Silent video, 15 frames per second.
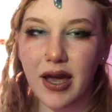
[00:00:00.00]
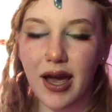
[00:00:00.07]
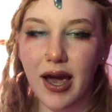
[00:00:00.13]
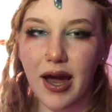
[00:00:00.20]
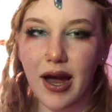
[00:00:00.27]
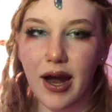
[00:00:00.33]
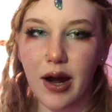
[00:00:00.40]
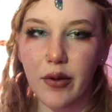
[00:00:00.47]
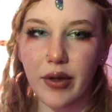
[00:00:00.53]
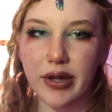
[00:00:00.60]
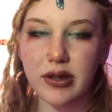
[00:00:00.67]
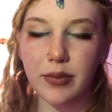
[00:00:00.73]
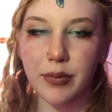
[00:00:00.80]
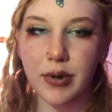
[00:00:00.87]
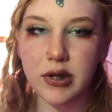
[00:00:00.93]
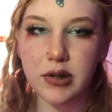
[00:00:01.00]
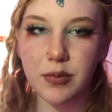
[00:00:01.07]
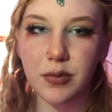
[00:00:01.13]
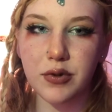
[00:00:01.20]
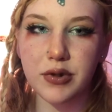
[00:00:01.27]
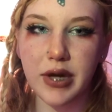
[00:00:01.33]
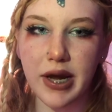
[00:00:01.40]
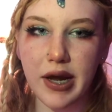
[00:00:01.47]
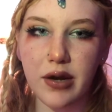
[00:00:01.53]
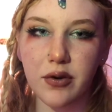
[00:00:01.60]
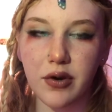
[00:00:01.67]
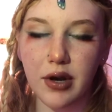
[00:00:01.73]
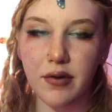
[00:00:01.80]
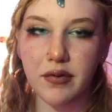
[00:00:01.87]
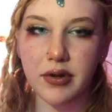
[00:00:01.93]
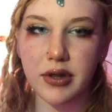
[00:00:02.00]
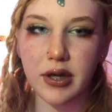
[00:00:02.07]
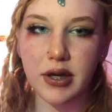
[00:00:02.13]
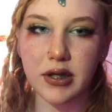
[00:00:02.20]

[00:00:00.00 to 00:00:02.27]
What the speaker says: at how like the principals handled everything,